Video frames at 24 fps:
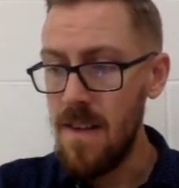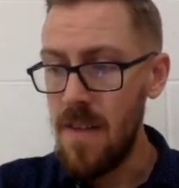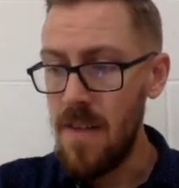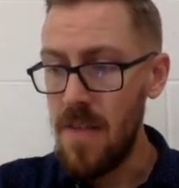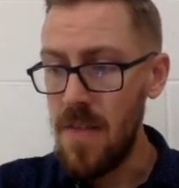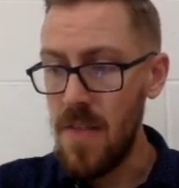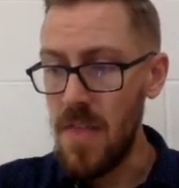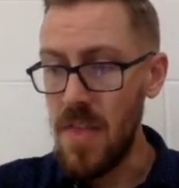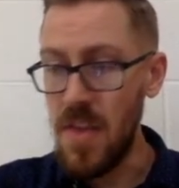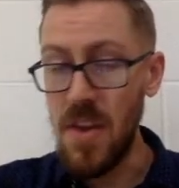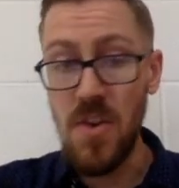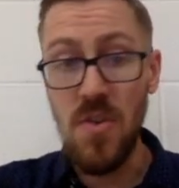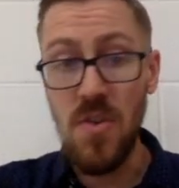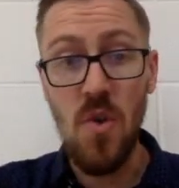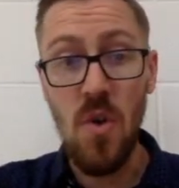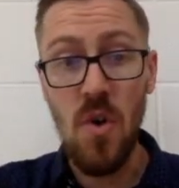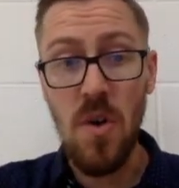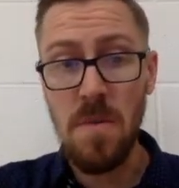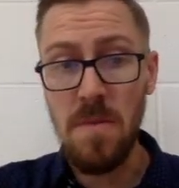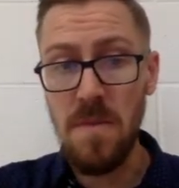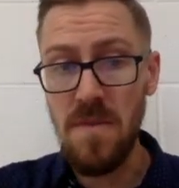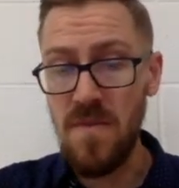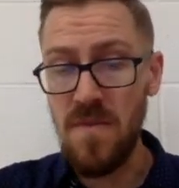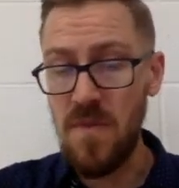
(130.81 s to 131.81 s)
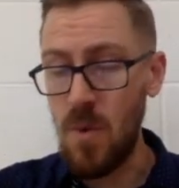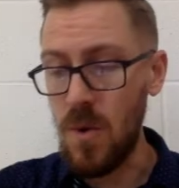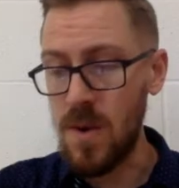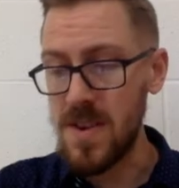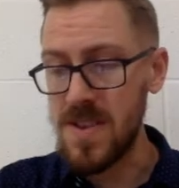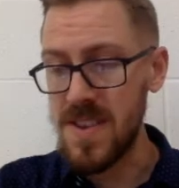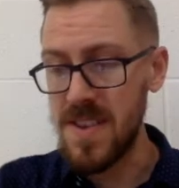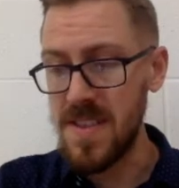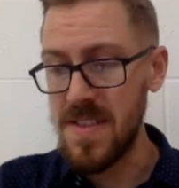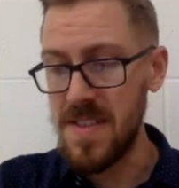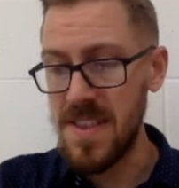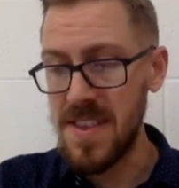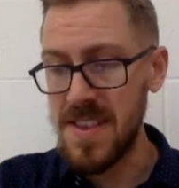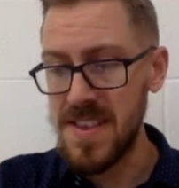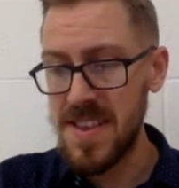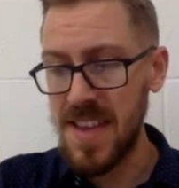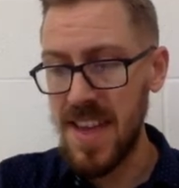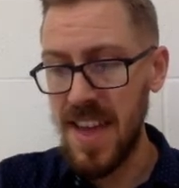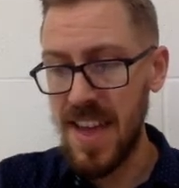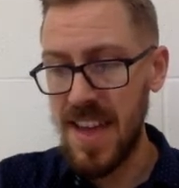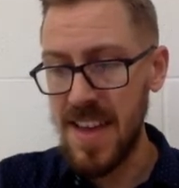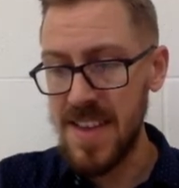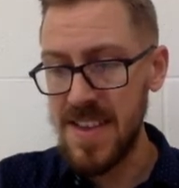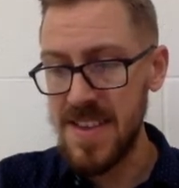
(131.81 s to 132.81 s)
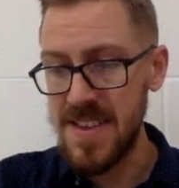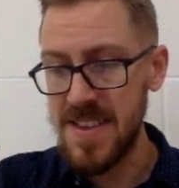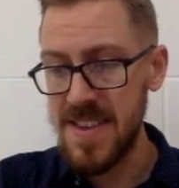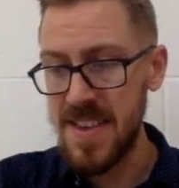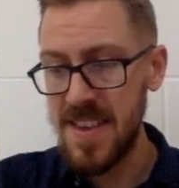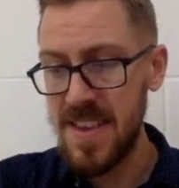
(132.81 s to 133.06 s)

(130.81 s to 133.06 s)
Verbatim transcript: then the normal force in this case